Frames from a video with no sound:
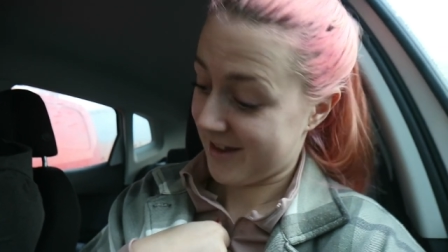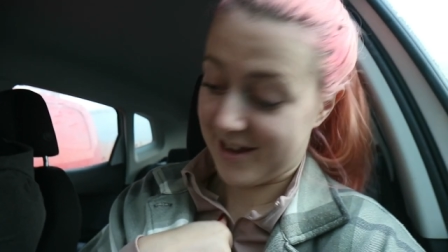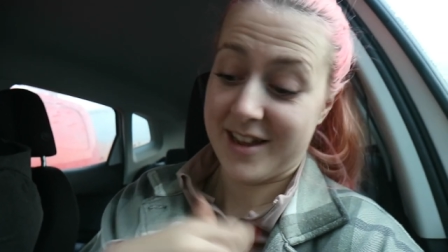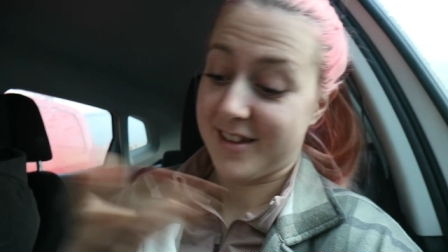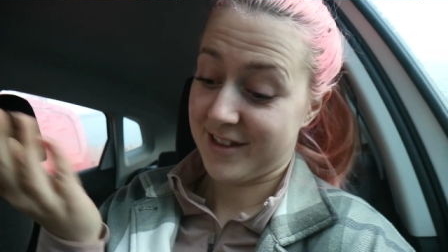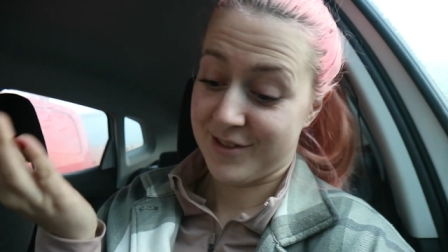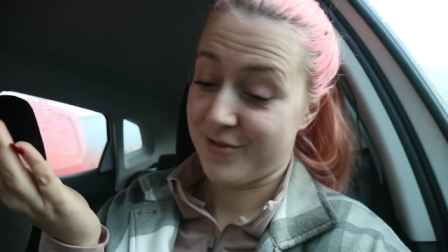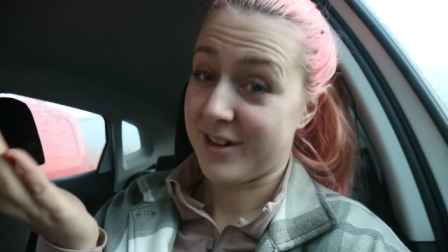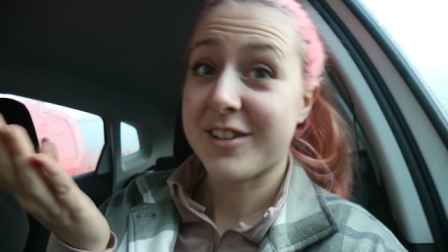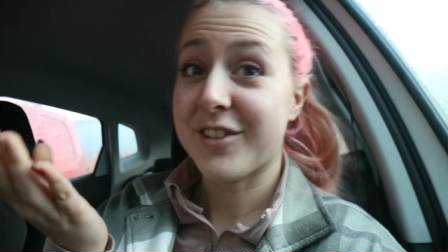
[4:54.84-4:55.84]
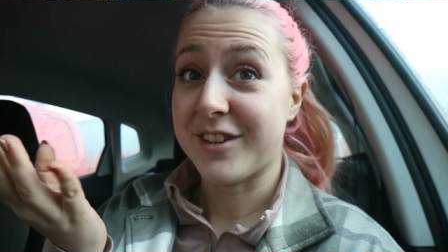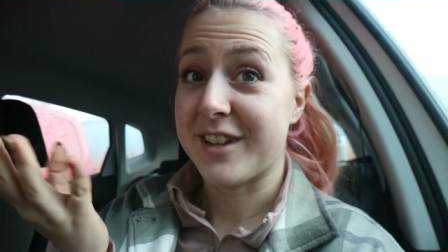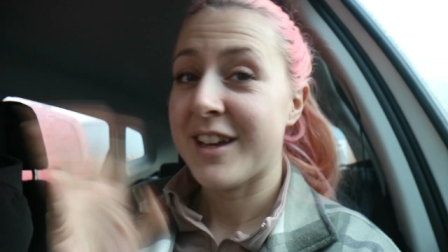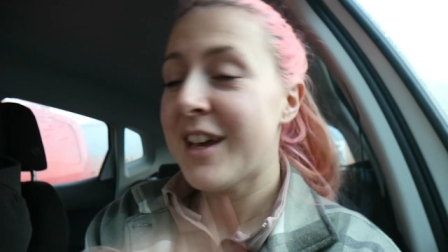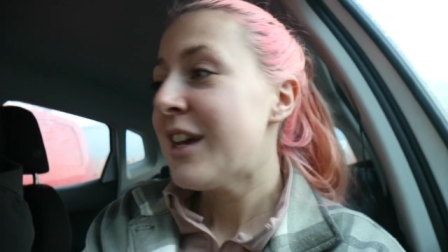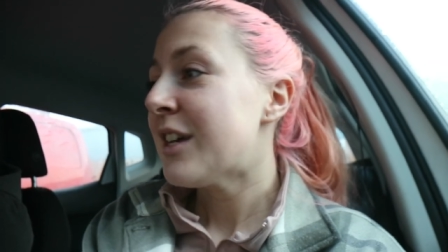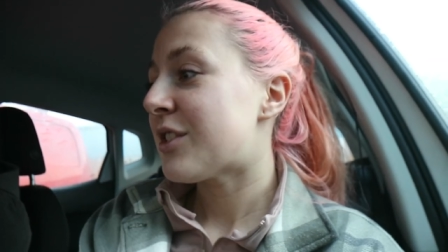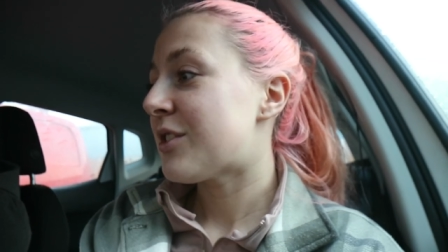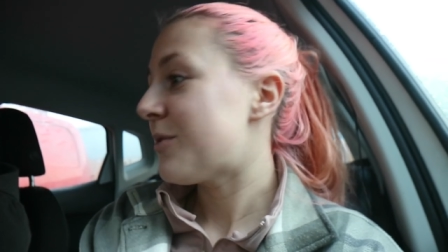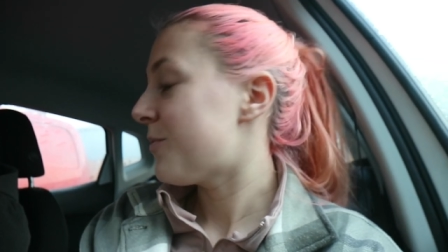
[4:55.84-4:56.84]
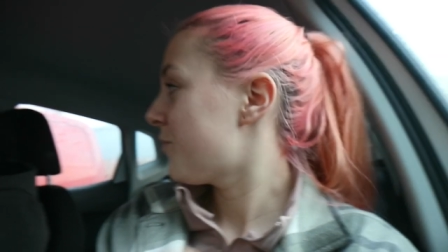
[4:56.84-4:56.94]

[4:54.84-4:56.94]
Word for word: yeah, he's really good at it. And this is what,